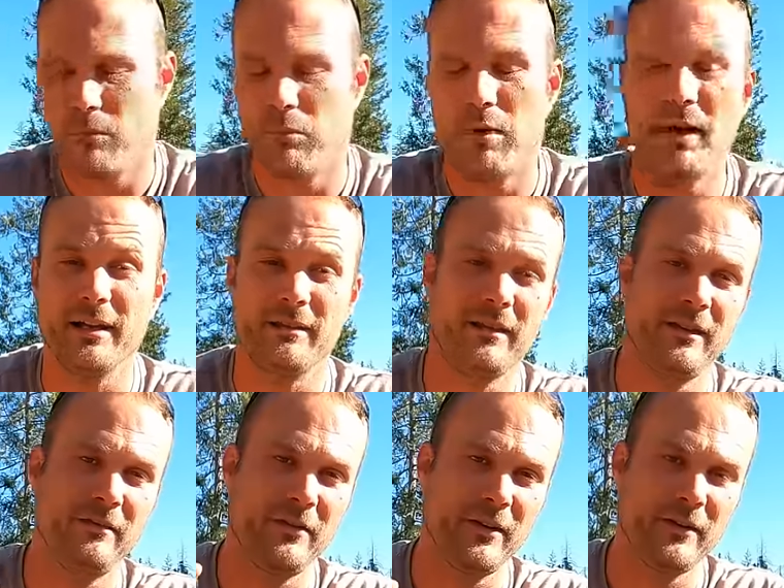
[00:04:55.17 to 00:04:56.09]
But
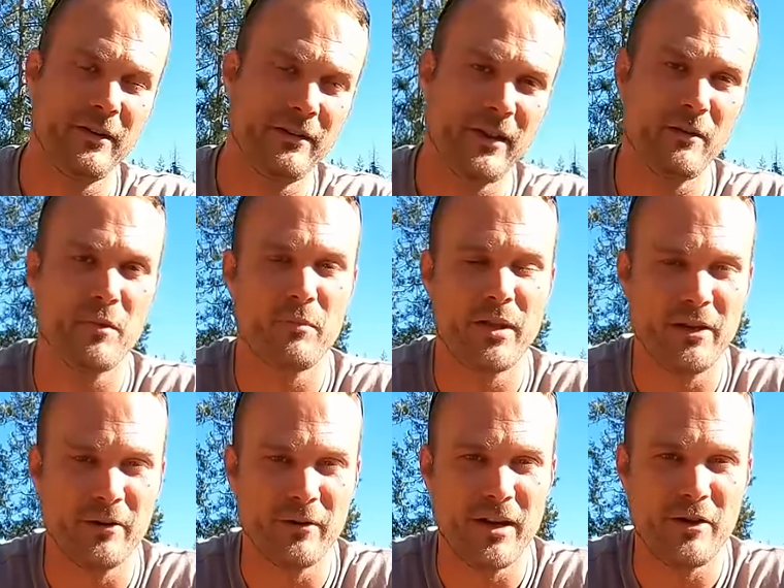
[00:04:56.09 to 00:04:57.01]
if there is a
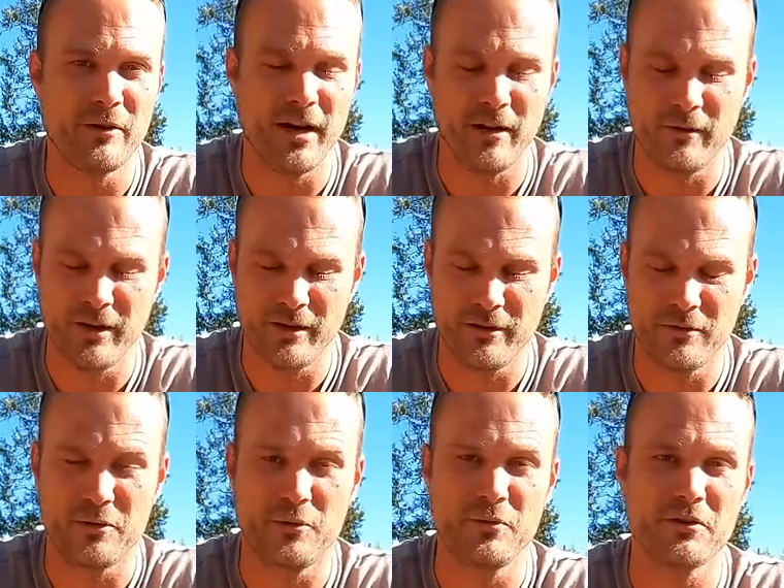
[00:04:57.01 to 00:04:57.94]
repeater in your area,
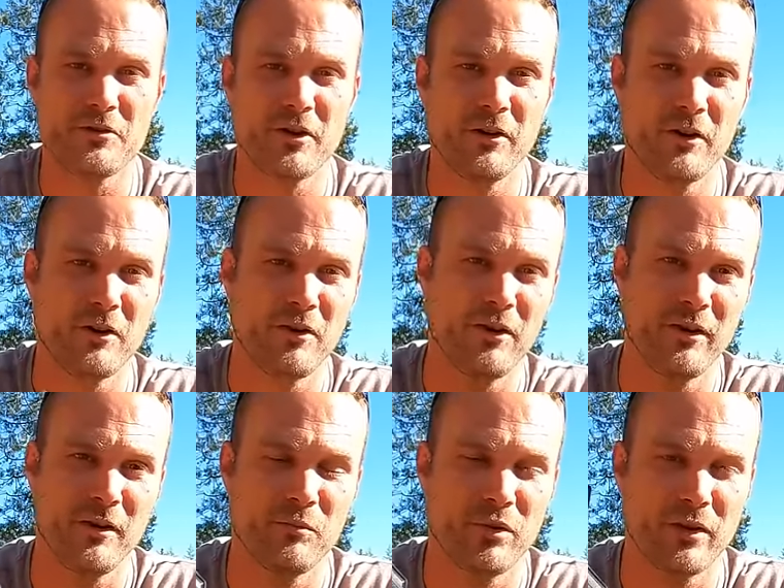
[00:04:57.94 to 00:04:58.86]
you just turn it
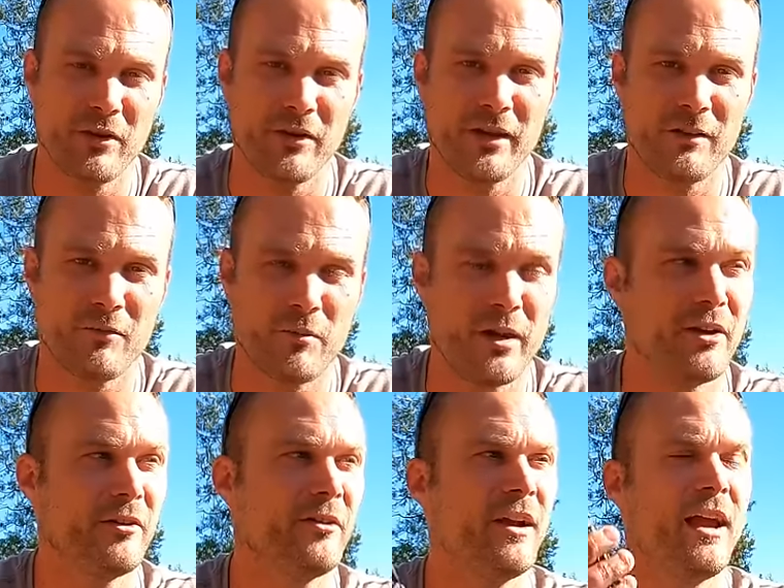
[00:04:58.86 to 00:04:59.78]
on, put it on that
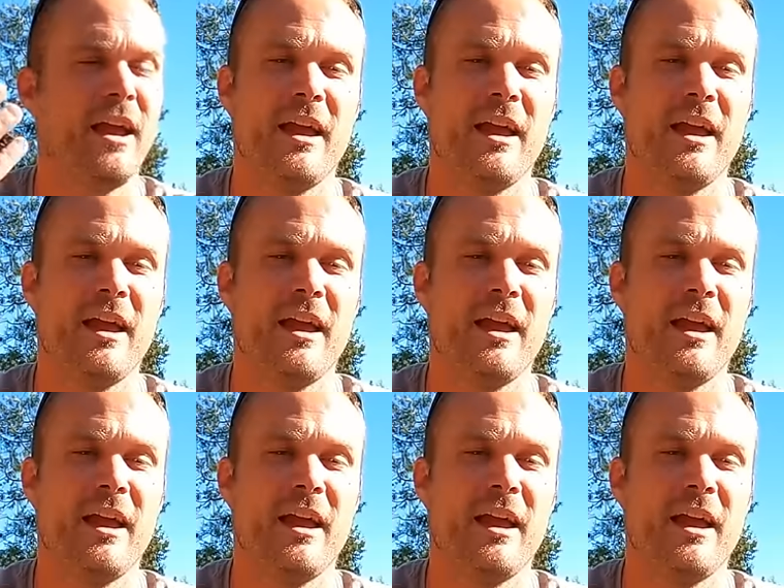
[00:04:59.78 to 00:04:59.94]
repeater,